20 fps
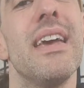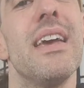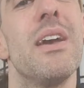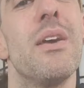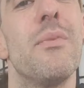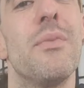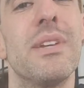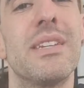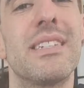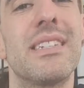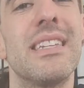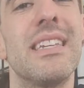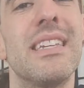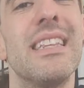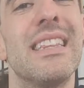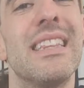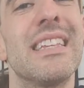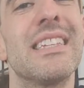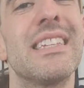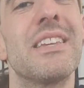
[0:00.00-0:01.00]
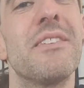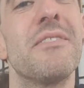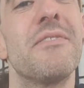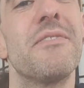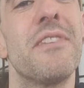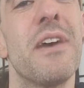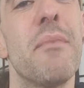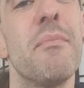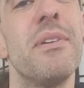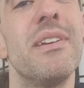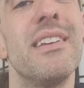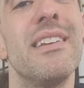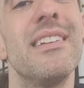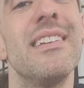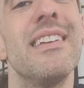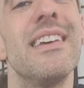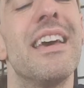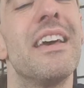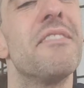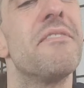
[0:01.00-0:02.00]
And we see this
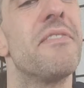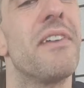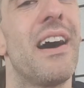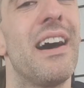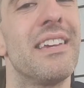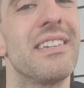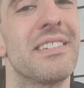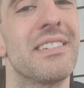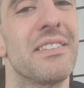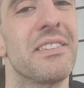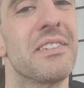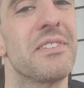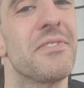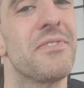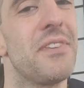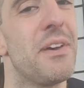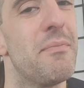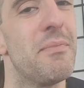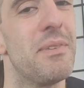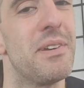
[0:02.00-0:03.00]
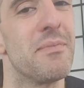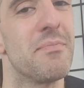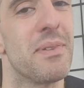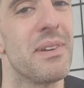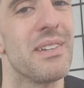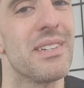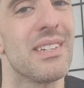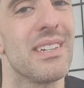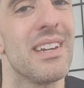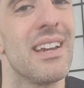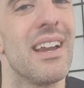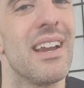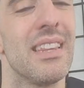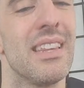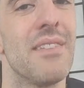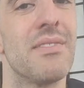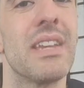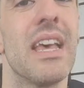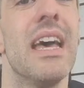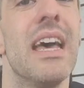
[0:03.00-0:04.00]
feminine advisor, this feminine person in our
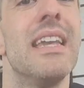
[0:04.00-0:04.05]
lives.